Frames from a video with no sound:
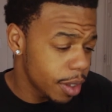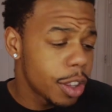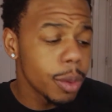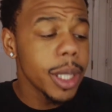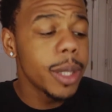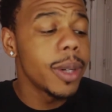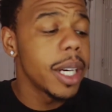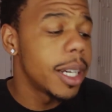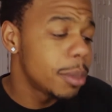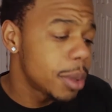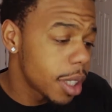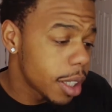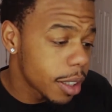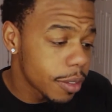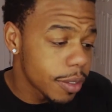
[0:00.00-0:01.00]
three
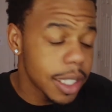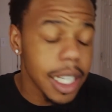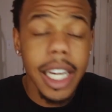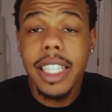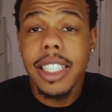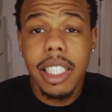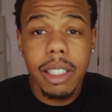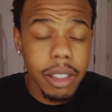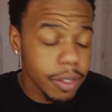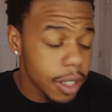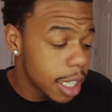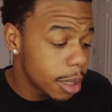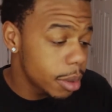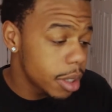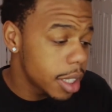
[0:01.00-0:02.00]
grams of dietary
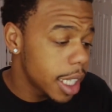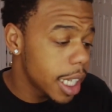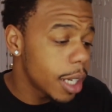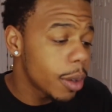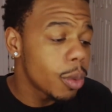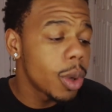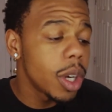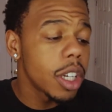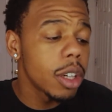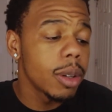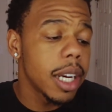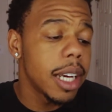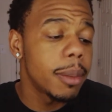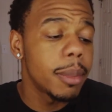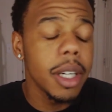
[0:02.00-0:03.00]
fiber and one
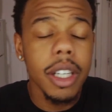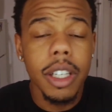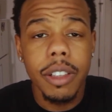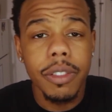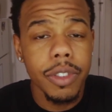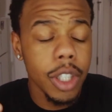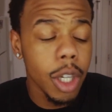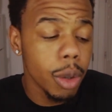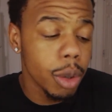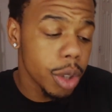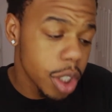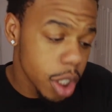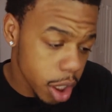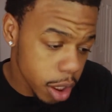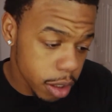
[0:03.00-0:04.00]
gram of total
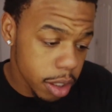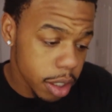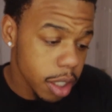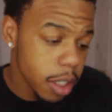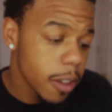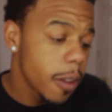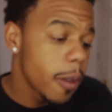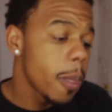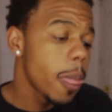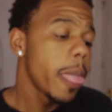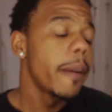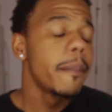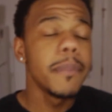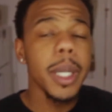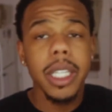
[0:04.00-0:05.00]
sugars
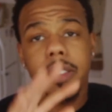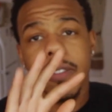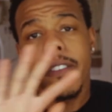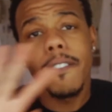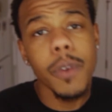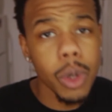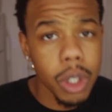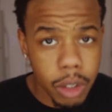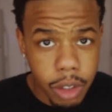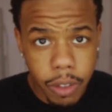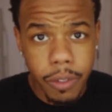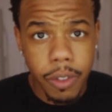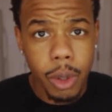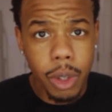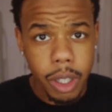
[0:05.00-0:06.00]
but four,
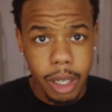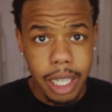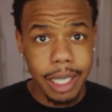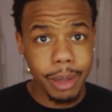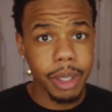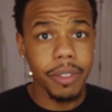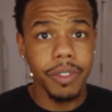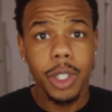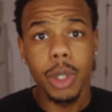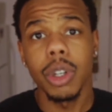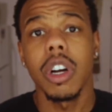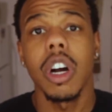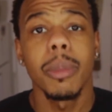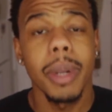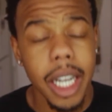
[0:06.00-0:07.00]
four grams of
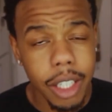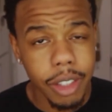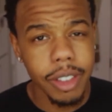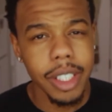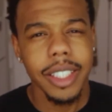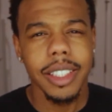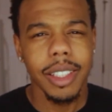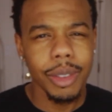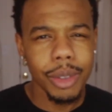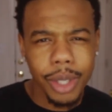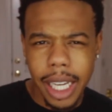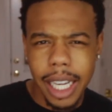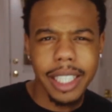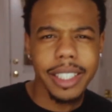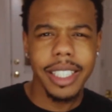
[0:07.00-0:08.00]
total carbohydrate. So you
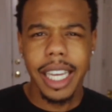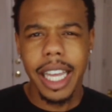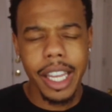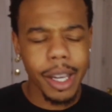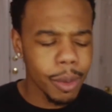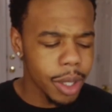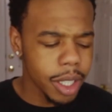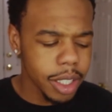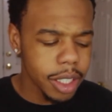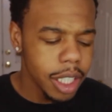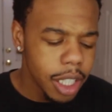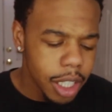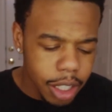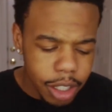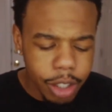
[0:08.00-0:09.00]
kind of see how that works.
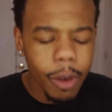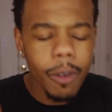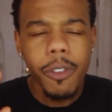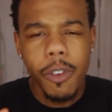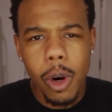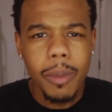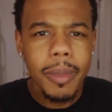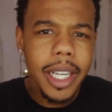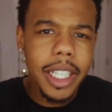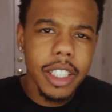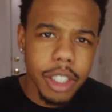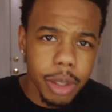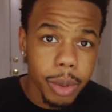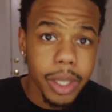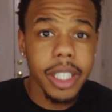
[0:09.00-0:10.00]
So four
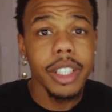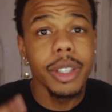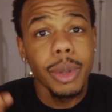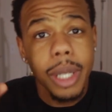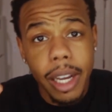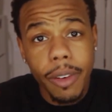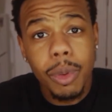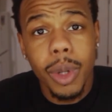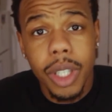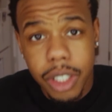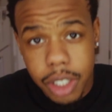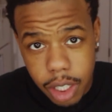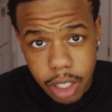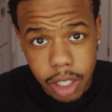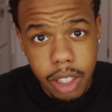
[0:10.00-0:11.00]
minus three, you have one
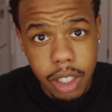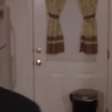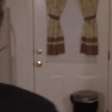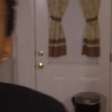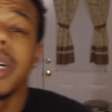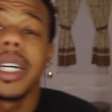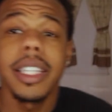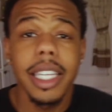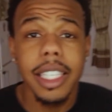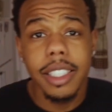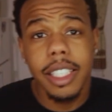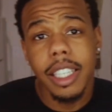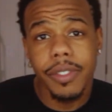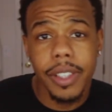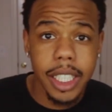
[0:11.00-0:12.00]
sugar. But let's
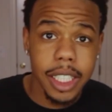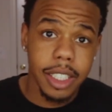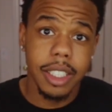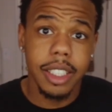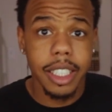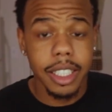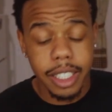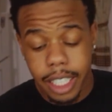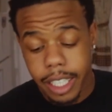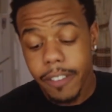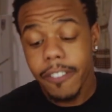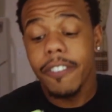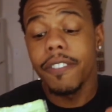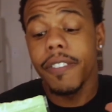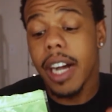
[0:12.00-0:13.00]
say for instance, it
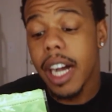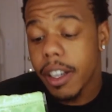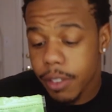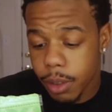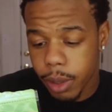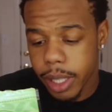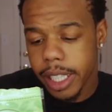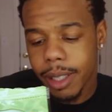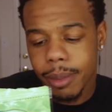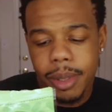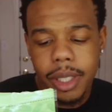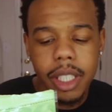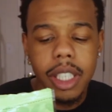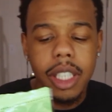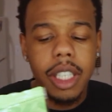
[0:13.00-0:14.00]
said five grams.